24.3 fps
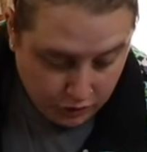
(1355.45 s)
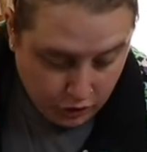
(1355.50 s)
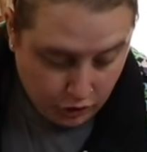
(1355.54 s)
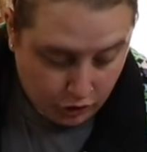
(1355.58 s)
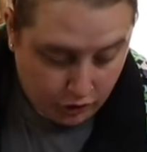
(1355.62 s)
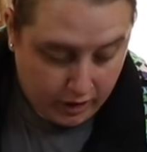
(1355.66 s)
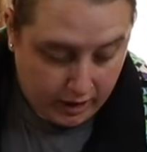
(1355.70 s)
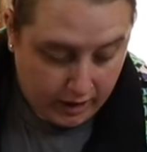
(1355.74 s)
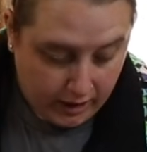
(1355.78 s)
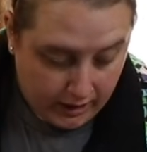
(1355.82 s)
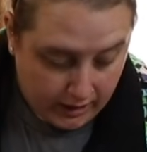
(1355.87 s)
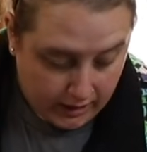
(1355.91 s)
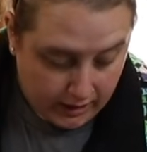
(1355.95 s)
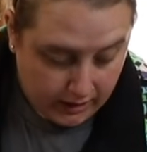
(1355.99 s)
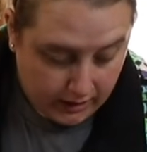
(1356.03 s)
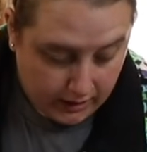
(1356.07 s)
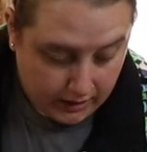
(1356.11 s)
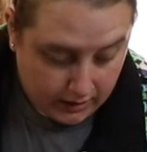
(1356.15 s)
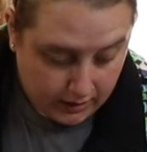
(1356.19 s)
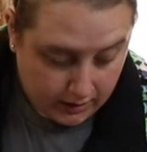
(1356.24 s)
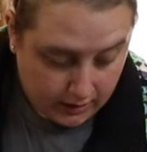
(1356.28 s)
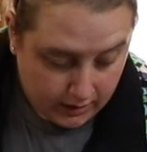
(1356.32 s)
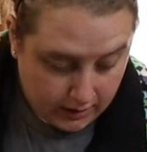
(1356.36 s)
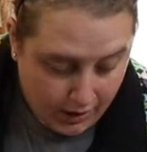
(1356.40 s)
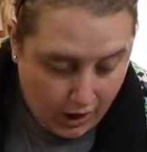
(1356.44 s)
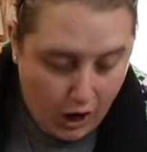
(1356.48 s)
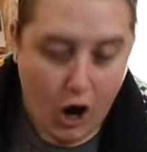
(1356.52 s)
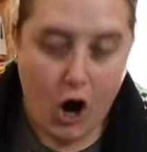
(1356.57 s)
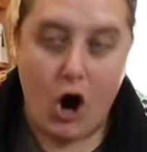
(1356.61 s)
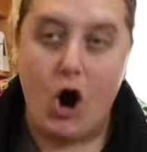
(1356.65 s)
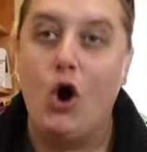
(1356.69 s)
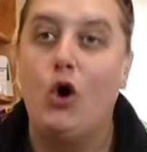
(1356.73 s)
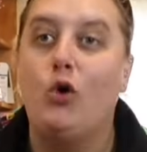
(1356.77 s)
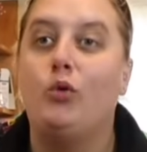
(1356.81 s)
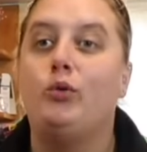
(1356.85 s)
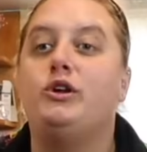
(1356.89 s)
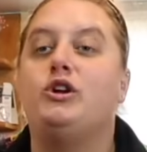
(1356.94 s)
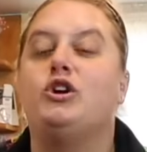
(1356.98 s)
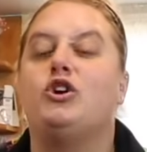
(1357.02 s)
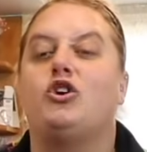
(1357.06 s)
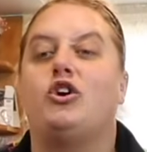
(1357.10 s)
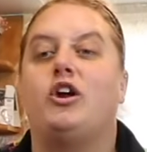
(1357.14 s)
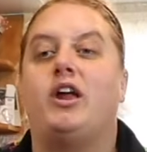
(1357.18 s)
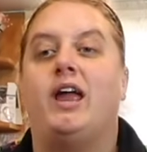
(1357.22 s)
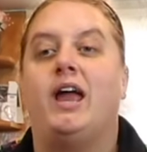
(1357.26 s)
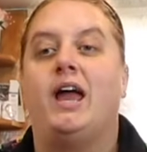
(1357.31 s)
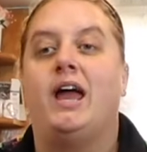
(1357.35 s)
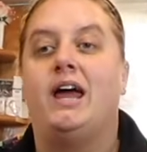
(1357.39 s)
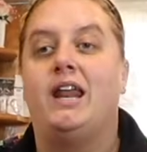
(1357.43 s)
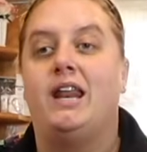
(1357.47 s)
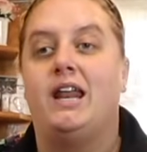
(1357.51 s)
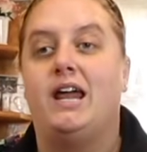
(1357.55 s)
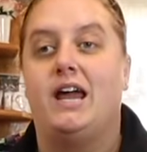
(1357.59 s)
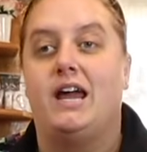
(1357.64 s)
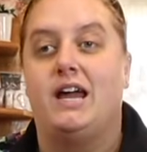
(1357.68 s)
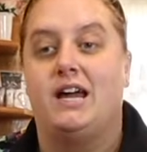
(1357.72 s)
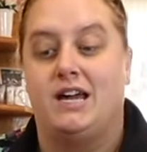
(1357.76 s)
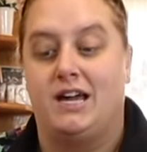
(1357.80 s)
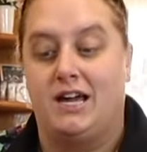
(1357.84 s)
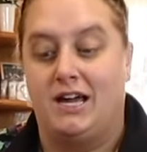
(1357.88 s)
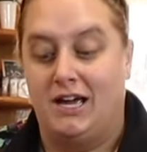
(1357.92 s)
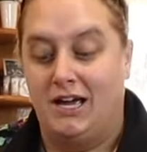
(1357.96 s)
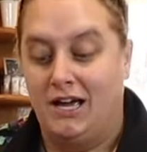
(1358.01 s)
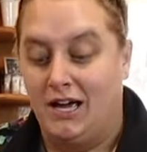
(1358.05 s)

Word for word: you're kidding. Oh, you're kidding. I'm